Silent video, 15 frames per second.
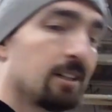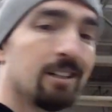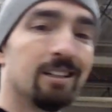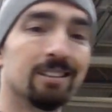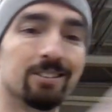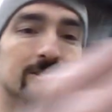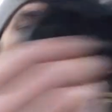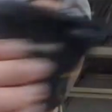
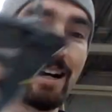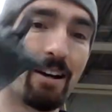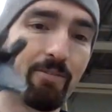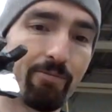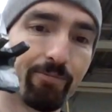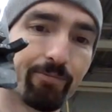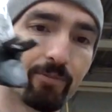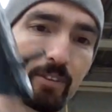it's not
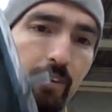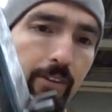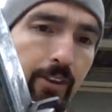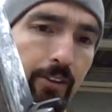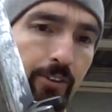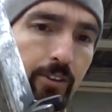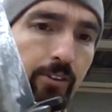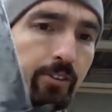
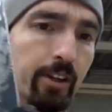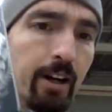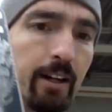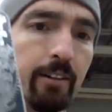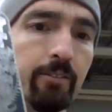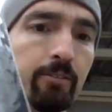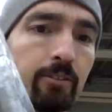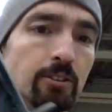this design.